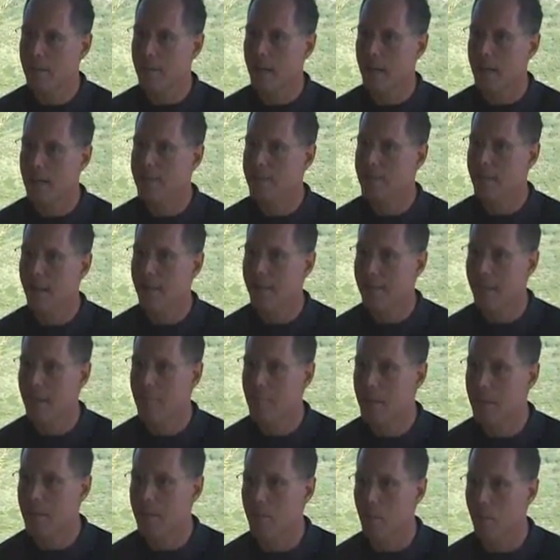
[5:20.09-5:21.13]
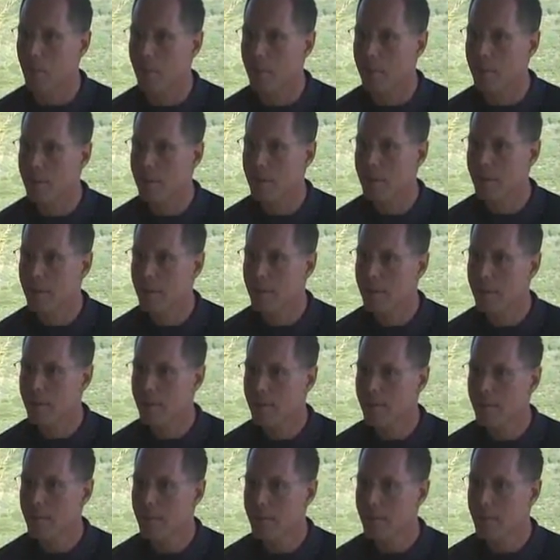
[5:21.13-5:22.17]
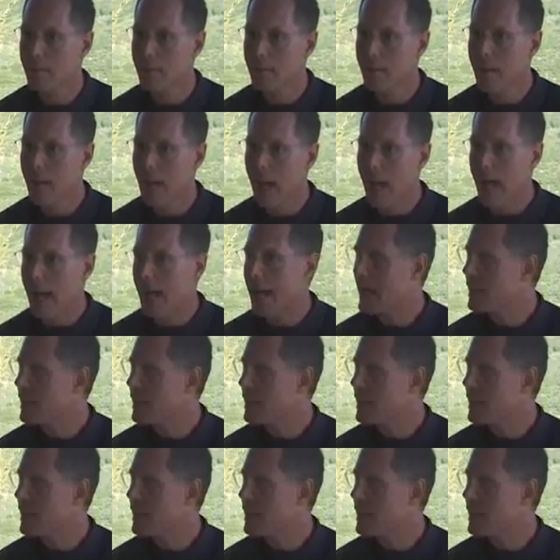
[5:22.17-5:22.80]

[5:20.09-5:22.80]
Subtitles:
that it's not them anymore. And I